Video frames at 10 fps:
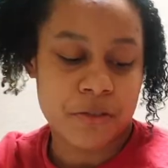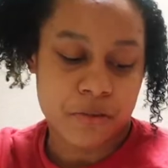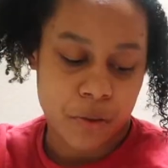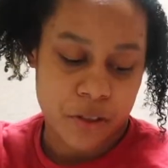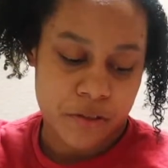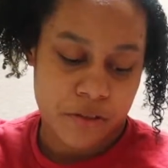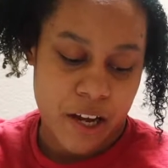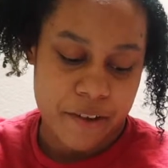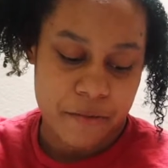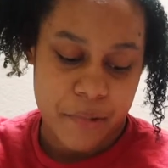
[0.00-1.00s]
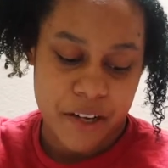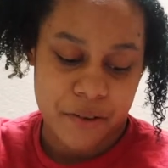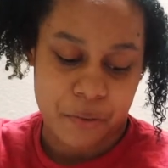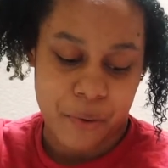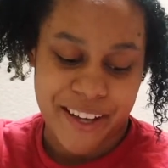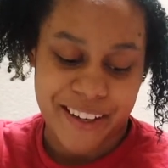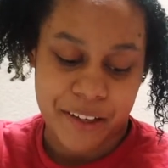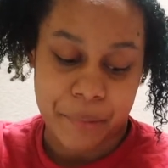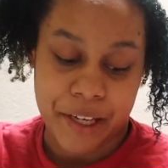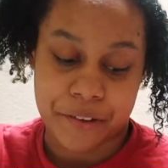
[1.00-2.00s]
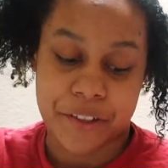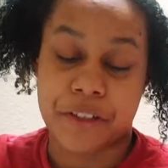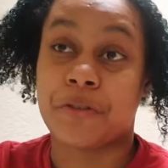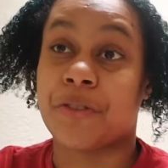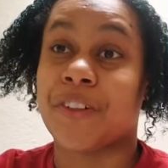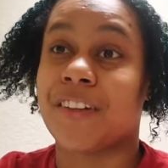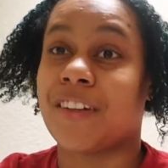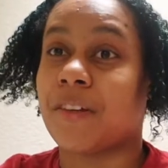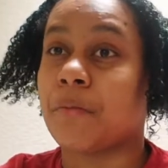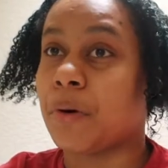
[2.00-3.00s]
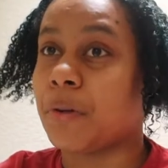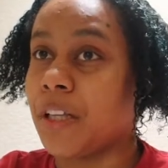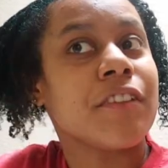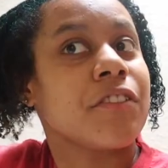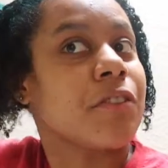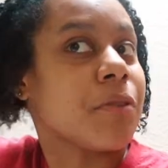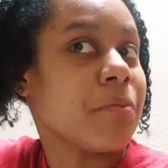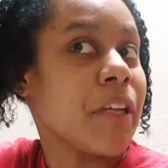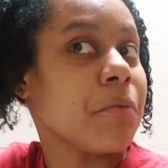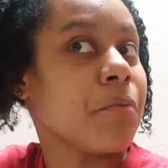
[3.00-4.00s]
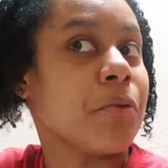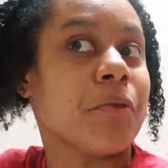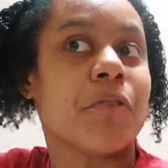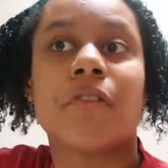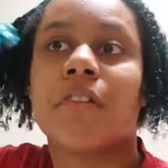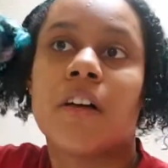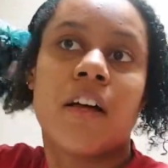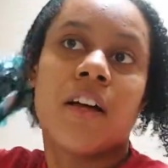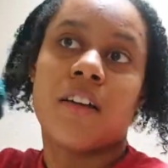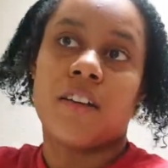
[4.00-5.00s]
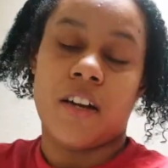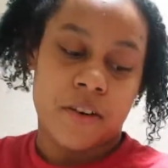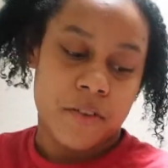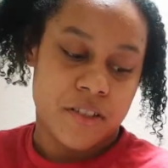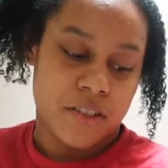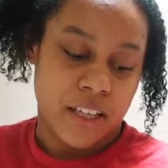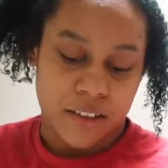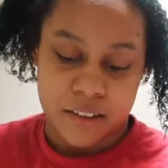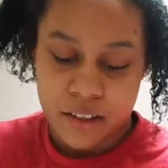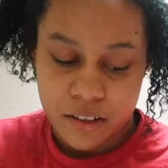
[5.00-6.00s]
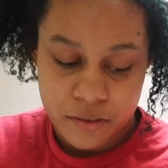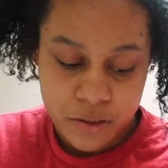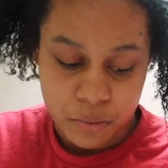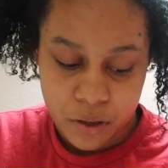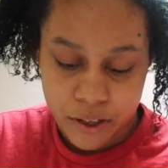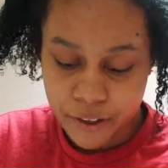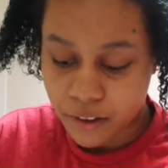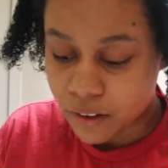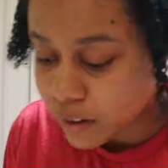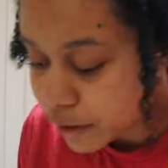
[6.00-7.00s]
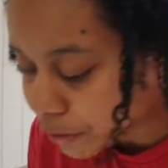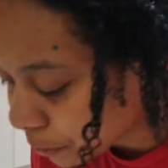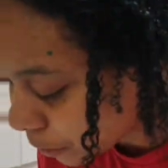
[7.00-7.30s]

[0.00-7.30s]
it's a 45 minute waiting period for the bowling so we played pool none of us like neither of us won if you're